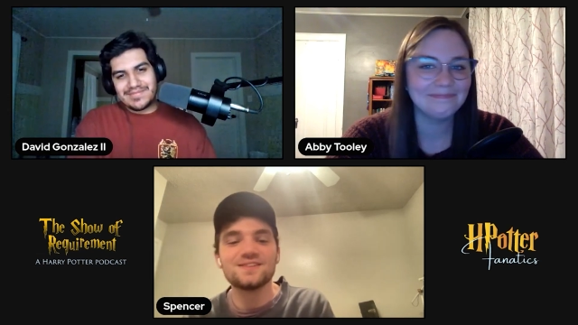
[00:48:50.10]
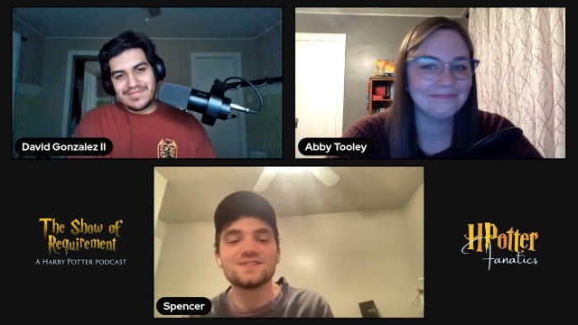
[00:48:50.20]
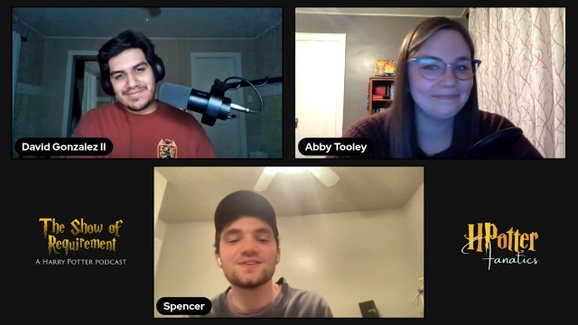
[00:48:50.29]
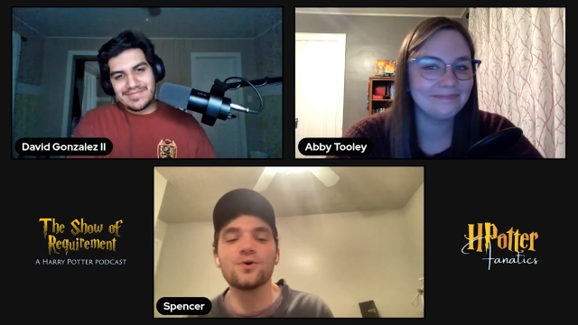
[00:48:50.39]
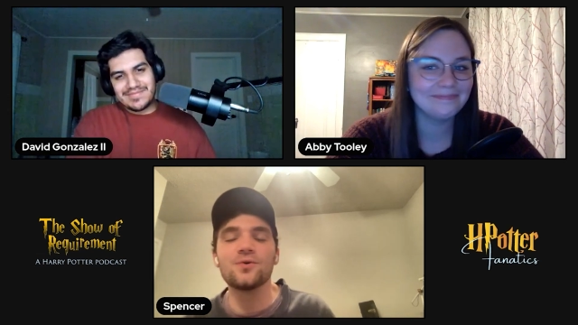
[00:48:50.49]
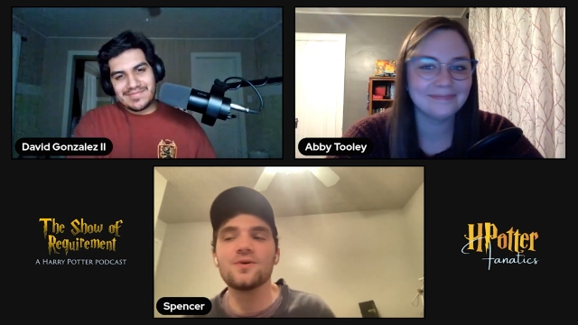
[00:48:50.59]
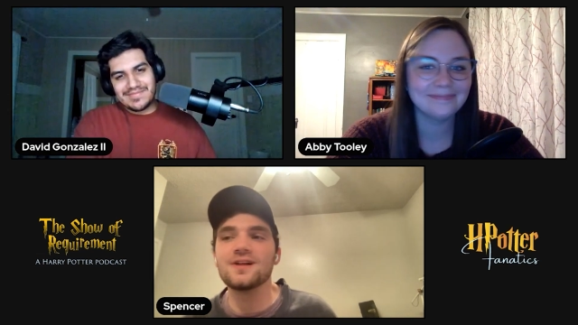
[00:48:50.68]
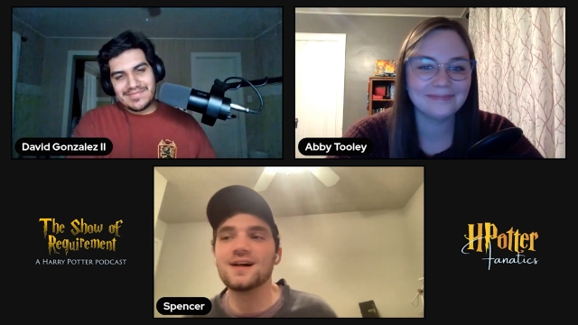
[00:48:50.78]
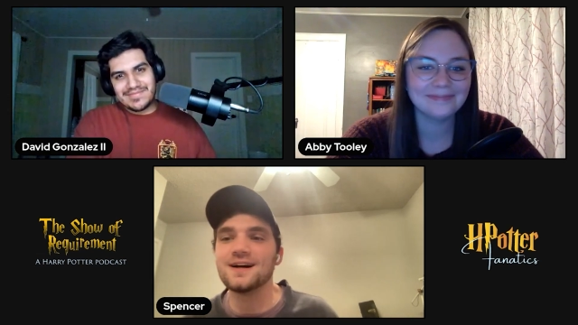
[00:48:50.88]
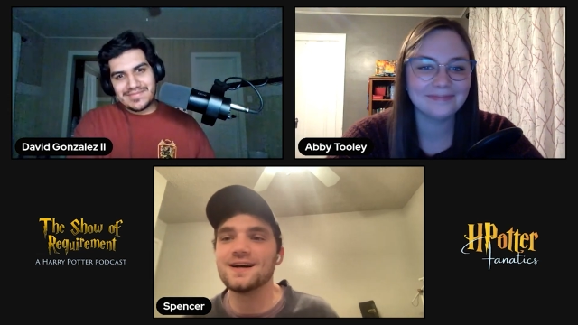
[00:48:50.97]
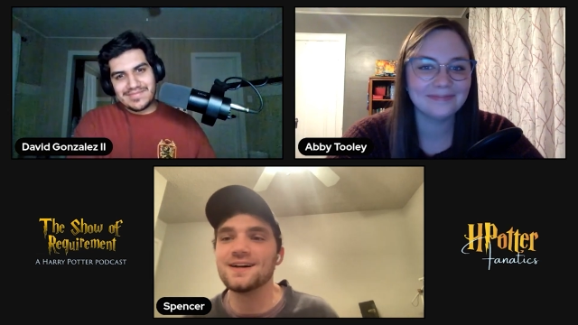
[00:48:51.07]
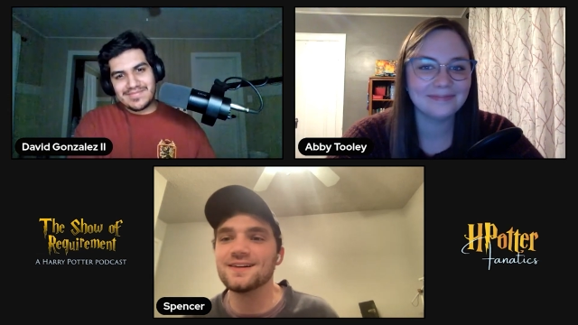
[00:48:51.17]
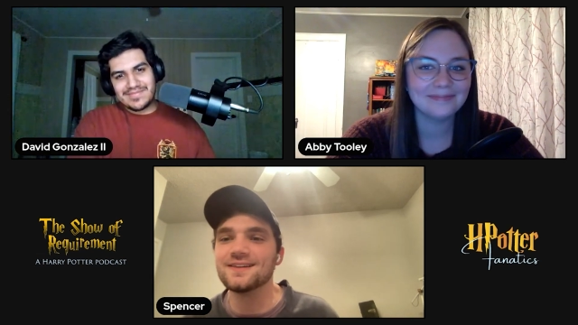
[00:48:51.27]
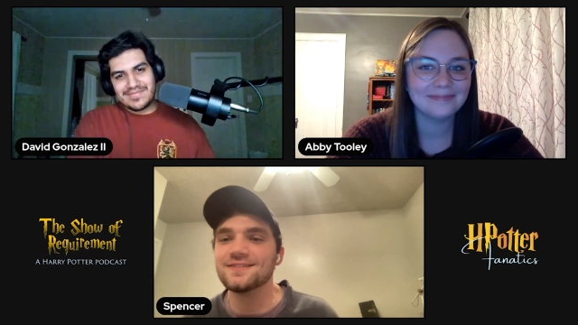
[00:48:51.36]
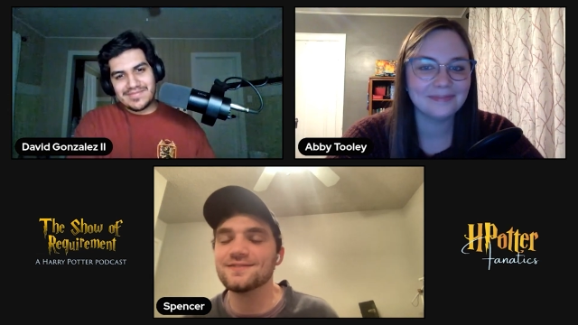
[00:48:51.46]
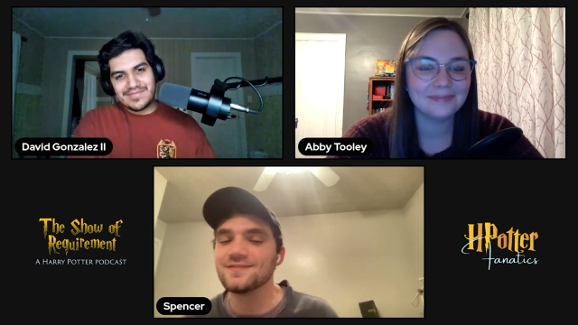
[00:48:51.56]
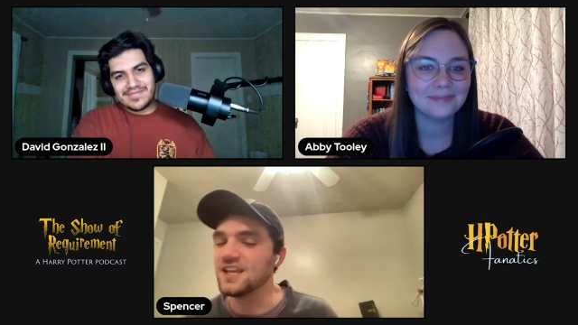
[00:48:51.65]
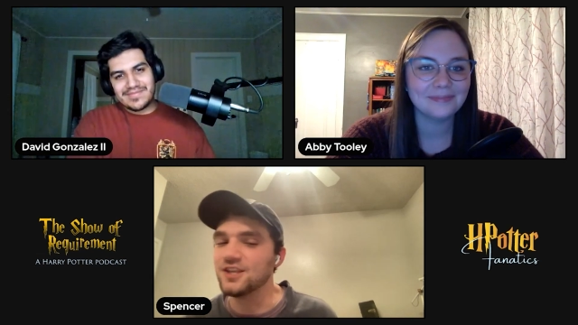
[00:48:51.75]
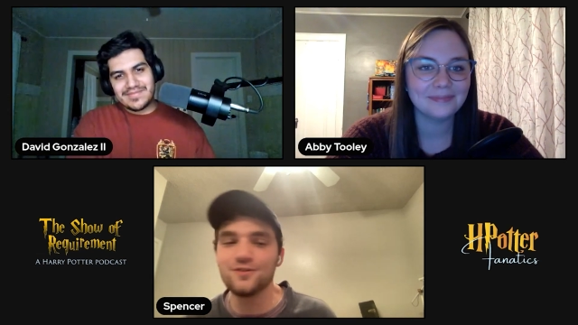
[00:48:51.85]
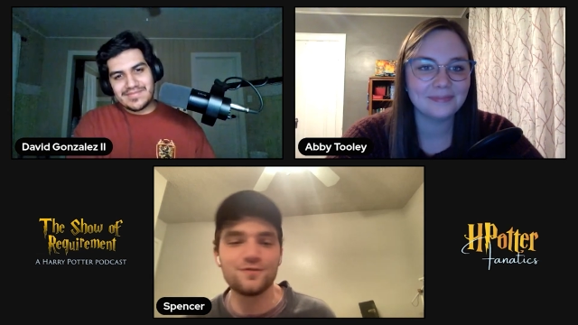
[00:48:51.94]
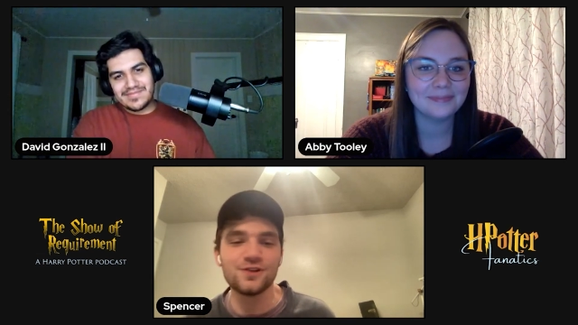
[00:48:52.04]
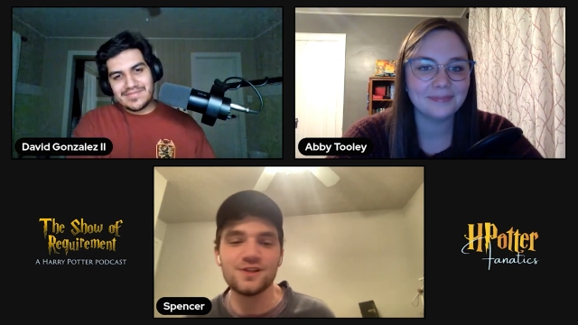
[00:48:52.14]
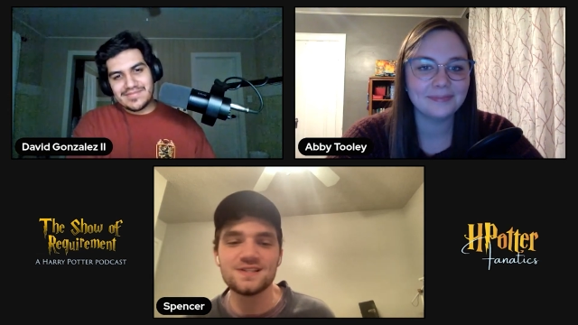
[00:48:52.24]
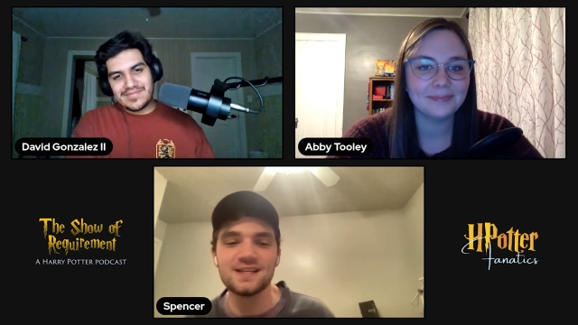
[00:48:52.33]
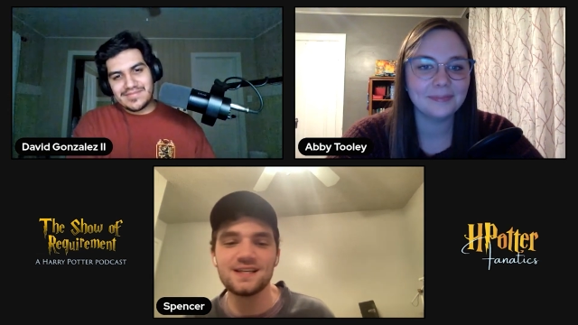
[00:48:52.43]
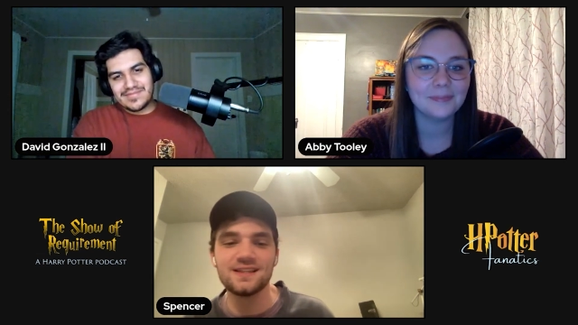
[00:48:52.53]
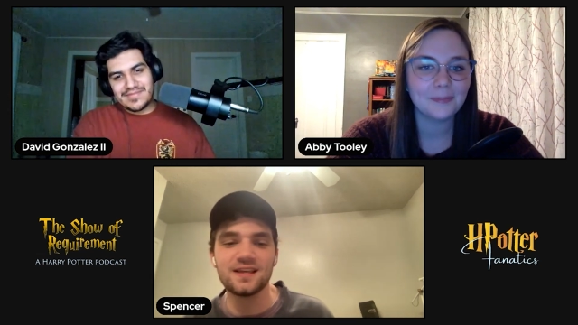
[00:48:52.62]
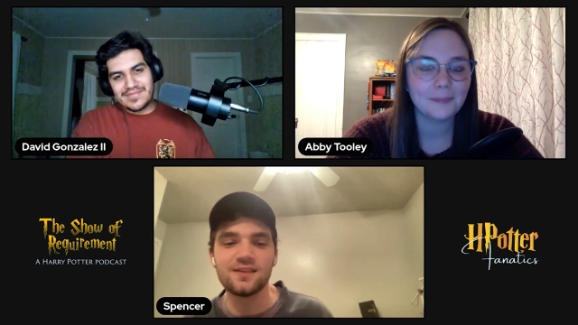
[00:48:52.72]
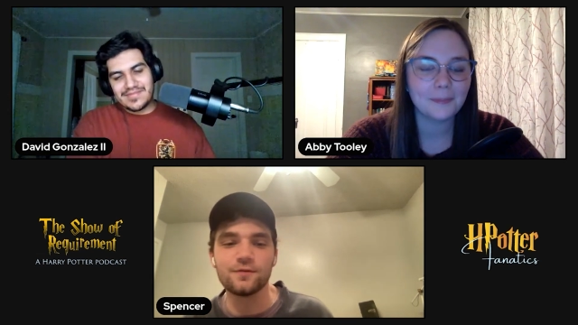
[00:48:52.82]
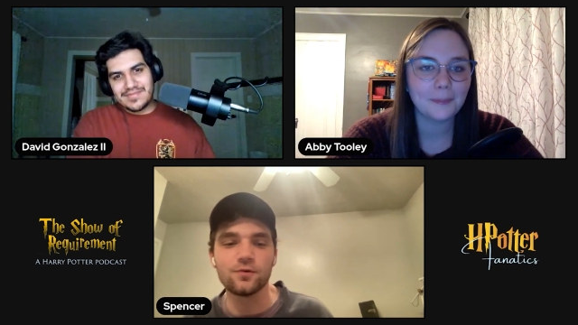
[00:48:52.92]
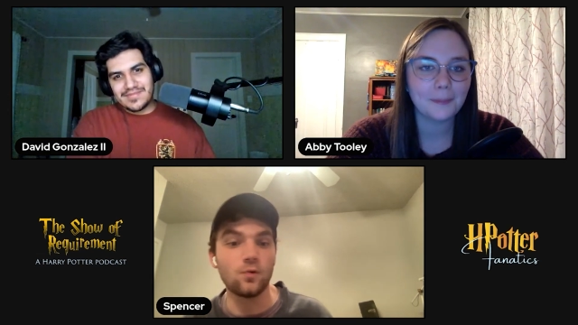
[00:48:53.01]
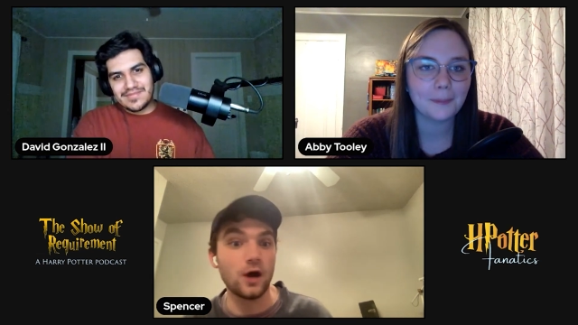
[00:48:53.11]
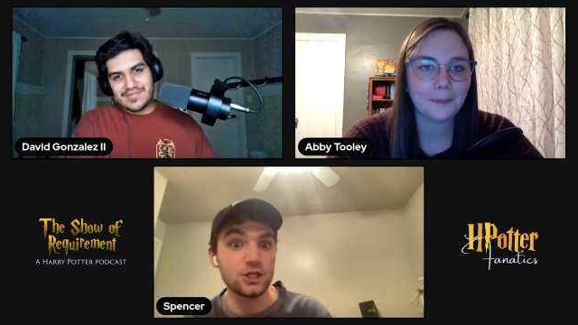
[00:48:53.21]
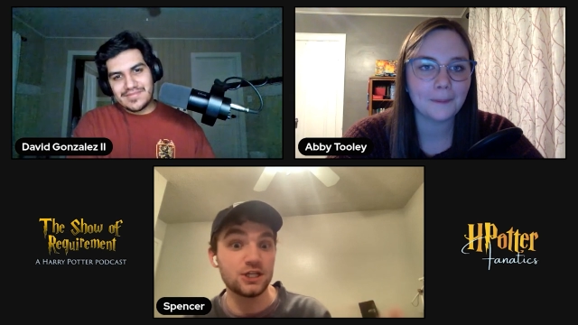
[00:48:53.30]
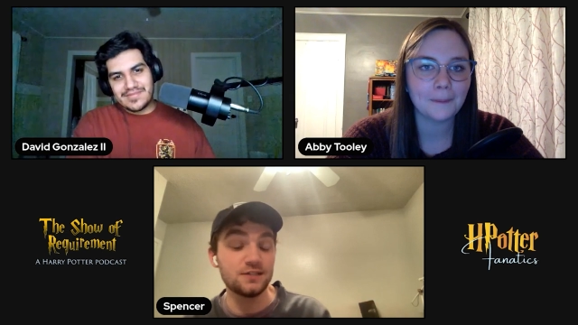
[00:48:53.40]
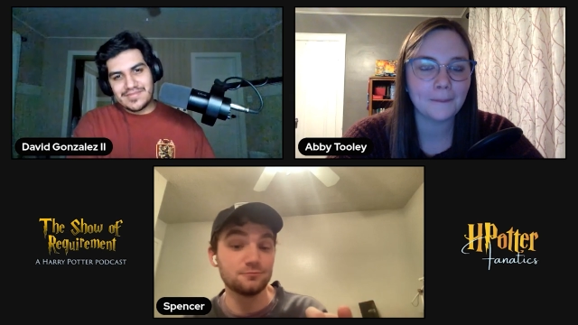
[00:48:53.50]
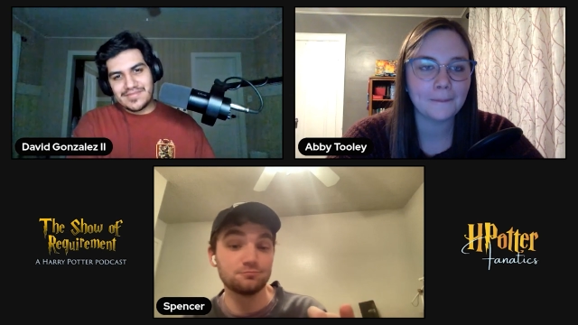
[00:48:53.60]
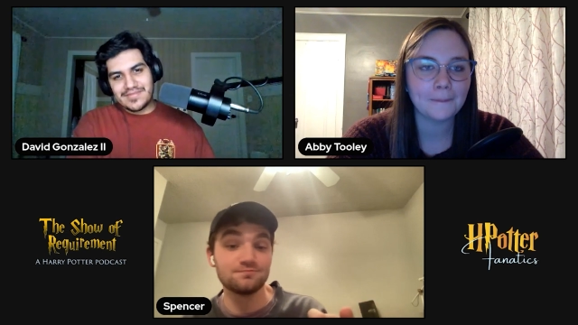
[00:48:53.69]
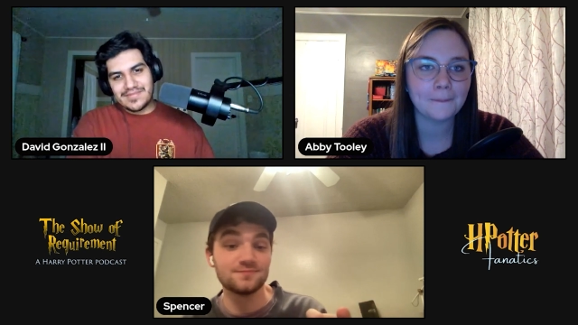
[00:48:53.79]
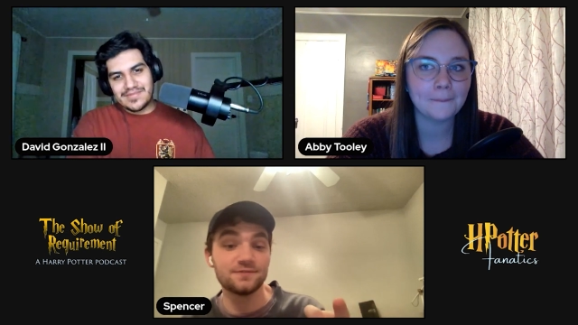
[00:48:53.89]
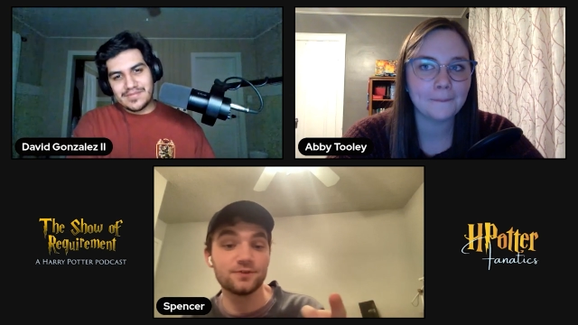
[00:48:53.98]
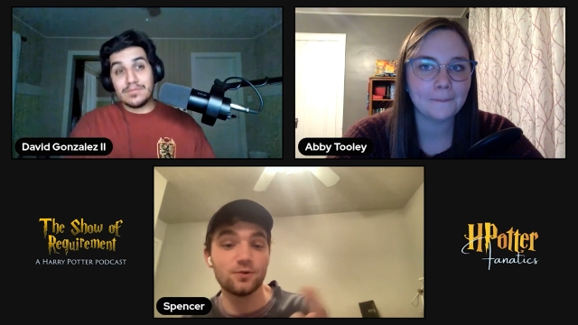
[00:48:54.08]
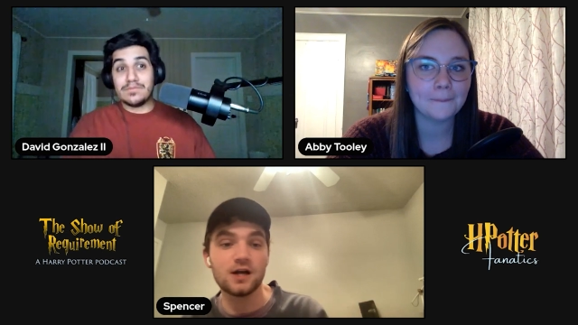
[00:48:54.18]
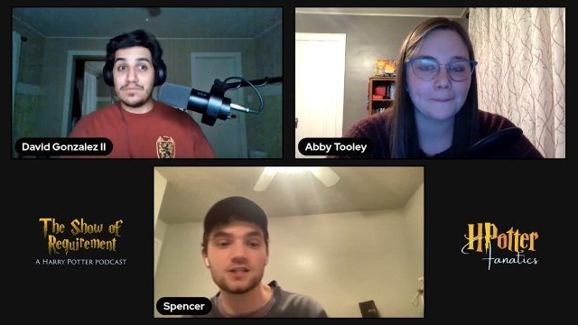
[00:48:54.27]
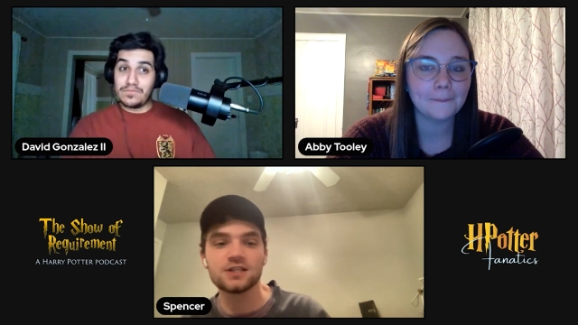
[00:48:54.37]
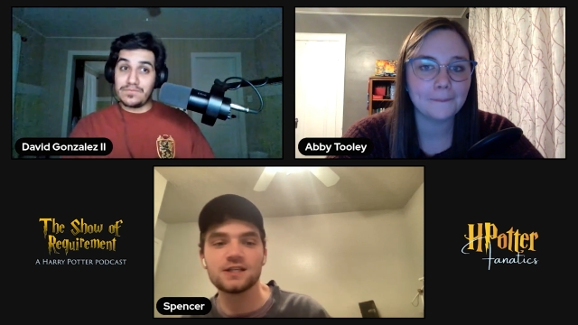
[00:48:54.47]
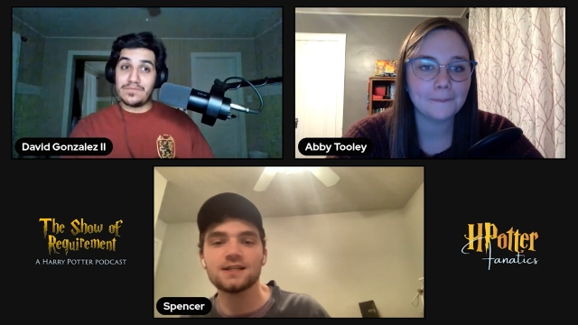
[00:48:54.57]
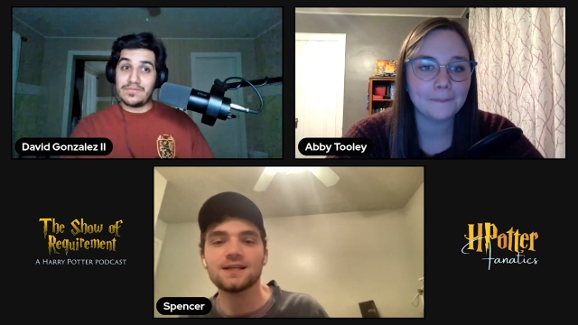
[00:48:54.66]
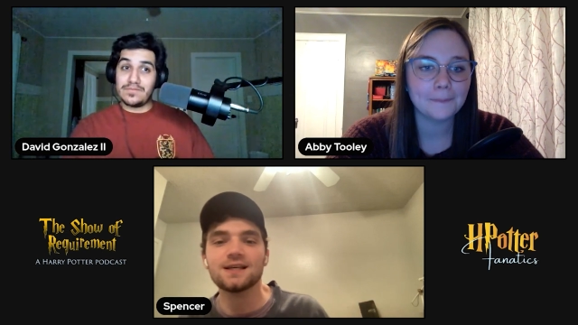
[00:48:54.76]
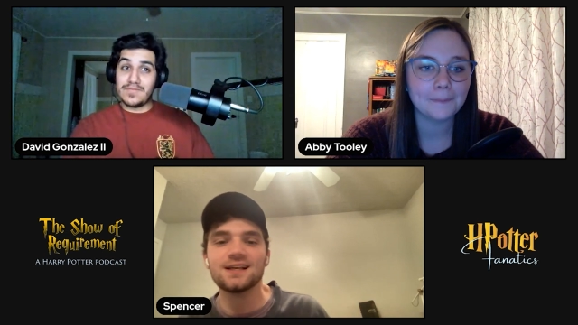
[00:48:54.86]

Speaker 1: so uh, thank you for listening. Thank you for watching if you're watching.